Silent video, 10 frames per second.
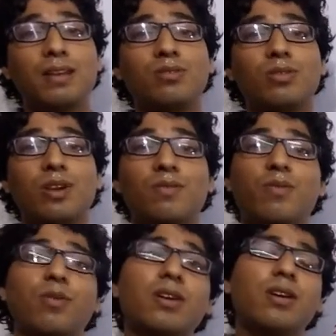So
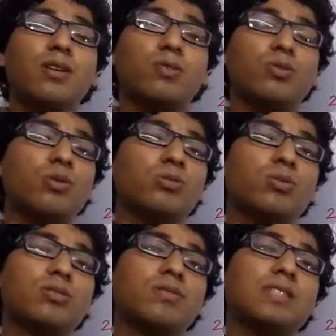therefore those
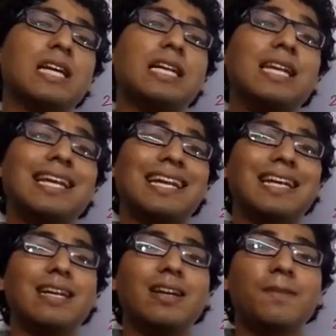goods which are nil
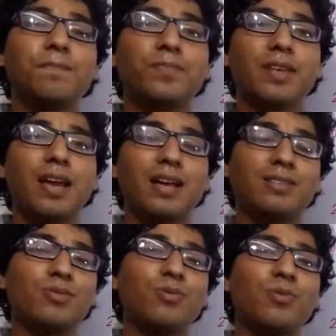rated has
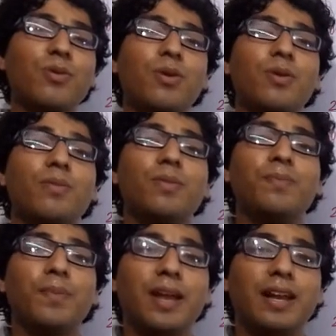to be
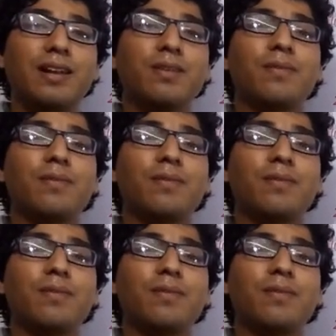paid